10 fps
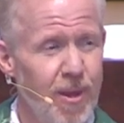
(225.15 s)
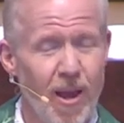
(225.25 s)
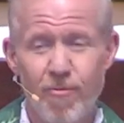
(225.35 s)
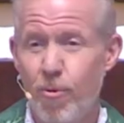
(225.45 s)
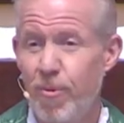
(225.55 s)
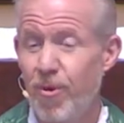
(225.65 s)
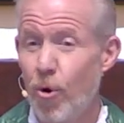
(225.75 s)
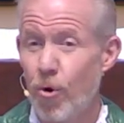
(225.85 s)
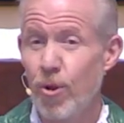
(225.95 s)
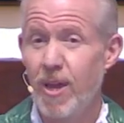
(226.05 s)
and from an
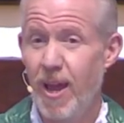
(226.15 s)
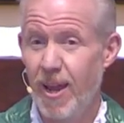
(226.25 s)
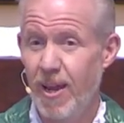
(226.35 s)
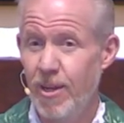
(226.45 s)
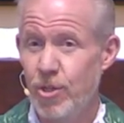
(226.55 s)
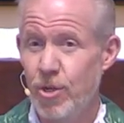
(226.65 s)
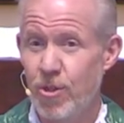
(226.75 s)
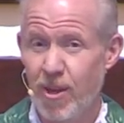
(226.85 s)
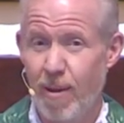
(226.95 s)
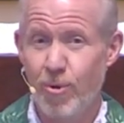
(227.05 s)
early age,
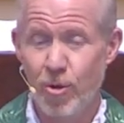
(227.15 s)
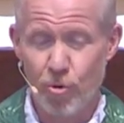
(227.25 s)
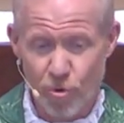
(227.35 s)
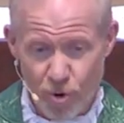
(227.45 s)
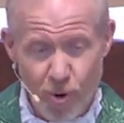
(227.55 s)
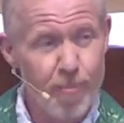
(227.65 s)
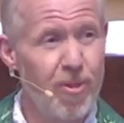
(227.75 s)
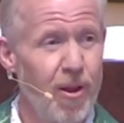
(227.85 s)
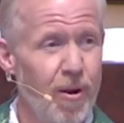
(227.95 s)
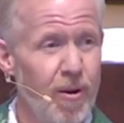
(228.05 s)
Samuel grew up
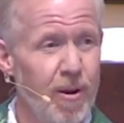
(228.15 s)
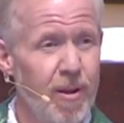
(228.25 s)
there